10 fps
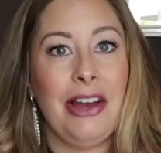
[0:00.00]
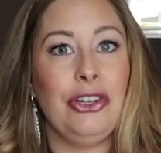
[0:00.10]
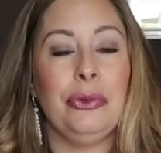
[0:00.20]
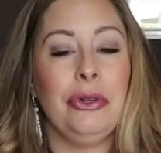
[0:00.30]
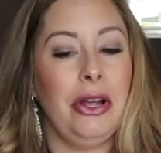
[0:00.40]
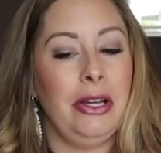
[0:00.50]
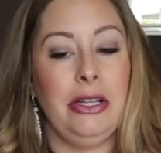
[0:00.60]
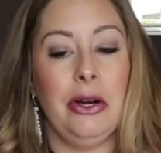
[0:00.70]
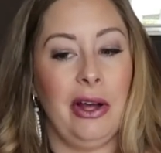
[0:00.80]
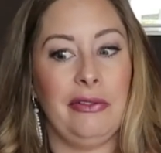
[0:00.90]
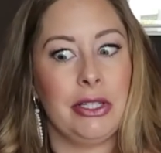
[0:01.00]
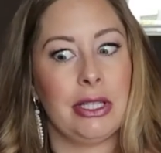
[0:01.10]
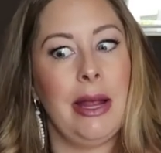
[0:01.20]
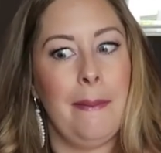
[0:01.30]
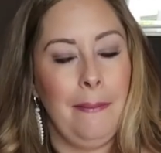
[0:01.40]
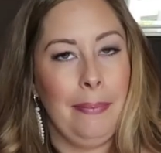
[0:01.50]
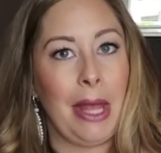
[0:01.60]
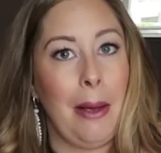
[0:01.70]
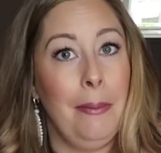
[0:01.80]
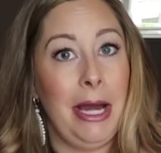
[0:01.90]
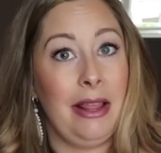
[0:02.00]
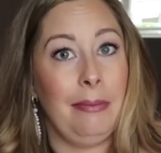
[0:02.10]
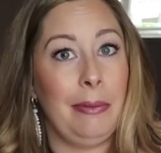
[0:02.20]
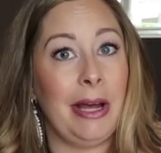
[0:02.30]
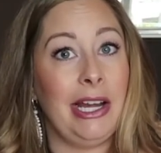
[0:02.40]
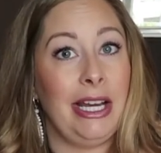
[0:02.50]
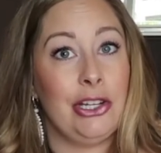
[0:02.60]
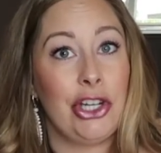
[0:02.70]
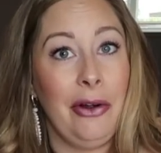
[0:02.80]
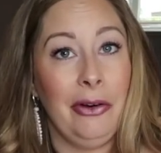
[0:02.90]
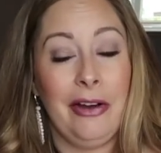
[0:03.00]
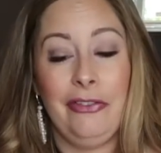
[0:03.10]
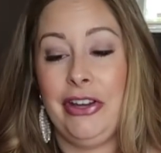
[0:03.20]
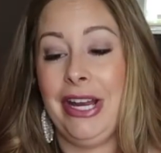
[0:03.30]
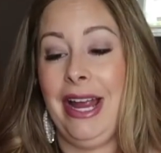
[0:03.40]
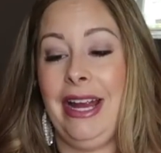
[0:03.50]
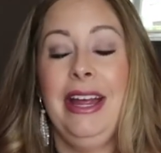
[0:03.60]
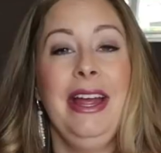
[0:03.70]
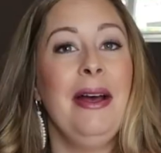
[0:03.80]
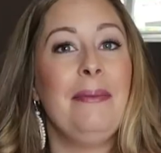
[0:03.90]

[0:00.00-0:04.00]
I do, you know, obviously bathe my body and shower every day,